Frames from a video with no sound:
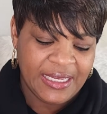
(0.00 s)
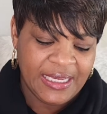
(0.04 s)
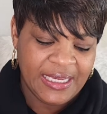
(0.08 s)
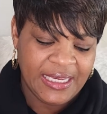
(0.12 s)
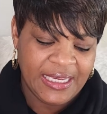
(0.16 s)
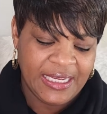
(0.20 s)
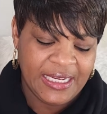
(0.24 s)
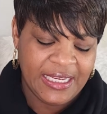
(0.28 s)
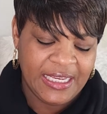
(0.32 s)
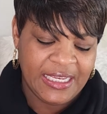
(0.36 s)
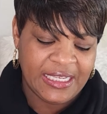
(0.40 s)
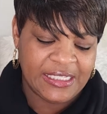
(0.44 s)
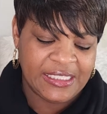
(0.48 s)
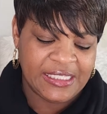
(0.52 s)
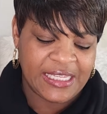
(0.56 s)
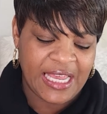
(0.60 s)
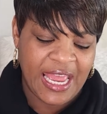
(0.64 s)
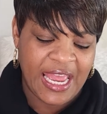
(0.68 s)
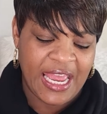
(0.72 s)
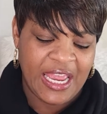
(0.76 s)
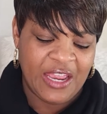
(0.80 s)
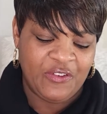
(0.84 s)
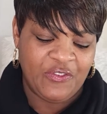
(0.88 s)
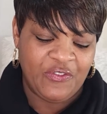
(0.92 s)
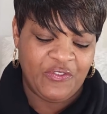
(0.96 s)
It is
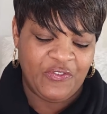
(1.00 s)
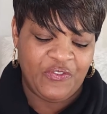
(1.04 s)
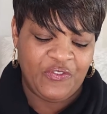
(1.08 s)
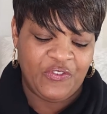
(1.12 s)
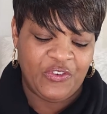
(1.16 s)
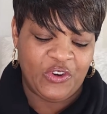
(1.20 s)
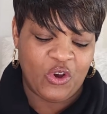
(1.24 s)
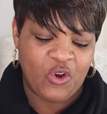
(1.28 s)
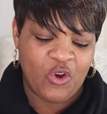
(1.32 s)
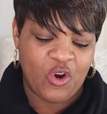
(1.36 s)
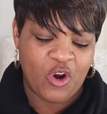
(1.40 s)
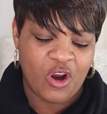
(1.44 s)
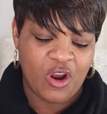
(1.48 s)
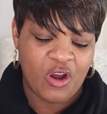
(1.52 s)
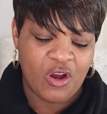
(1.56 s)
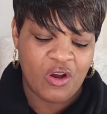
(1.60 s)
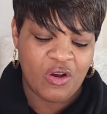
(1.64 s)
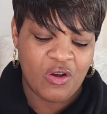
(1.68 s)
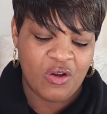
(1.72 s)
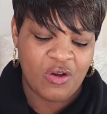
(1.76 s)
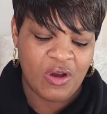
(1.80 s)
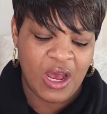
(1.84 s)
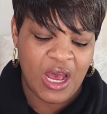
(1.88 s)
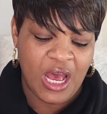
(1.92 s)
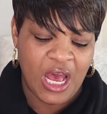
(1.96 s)
a
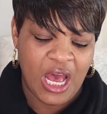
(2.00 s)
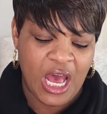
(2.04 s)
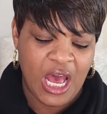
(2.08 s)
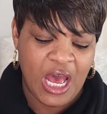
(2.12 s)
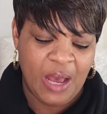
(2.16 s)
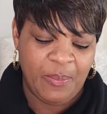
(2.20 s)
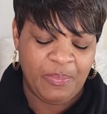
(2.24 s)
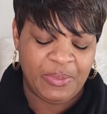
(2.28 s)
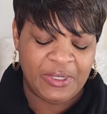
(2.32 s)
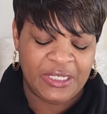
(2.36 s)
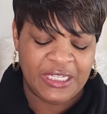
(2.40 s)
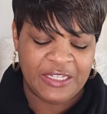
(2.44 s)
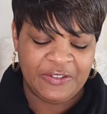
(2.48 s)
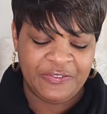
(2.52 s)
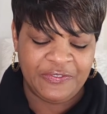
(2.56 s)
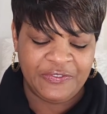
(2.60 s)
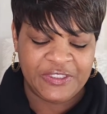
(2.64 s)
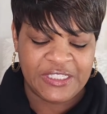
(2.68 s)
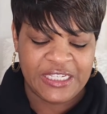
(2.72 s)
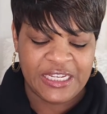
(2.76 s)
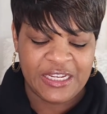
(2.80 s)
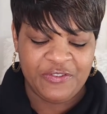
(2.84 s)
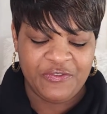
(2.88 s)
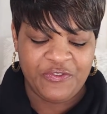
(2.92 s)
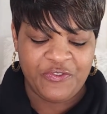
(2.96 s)
floral
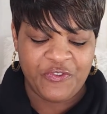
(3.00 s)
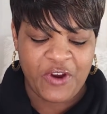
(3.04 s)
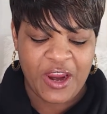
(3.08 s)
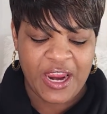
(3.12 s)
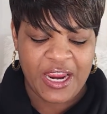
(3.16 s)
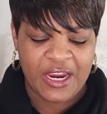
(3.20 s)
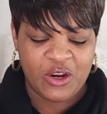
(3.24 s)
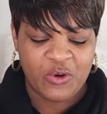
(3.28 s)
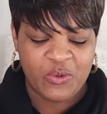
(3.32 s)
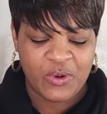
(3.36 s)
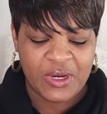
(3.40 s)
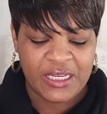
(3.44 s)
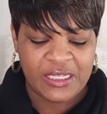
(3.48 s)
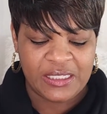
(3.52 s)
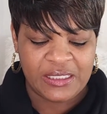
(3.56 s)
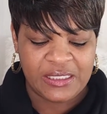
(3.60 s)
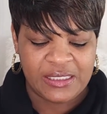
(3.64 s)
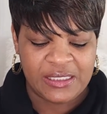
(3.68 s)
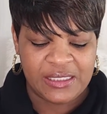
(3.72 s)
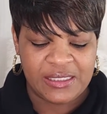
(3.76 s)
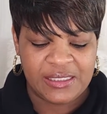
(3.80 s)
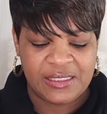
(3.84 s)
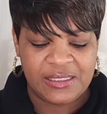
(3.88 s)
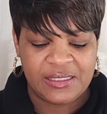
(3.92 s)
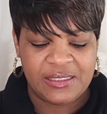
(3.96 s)
uplifting
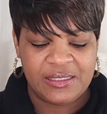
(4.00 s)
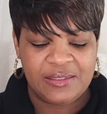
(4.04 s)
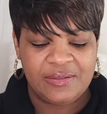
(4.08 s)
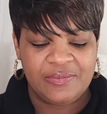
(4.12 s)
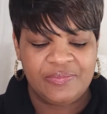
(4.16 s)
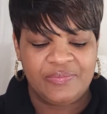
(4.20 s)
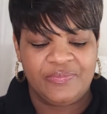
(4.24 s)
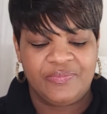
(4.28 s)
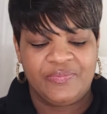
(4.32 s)
fragrance.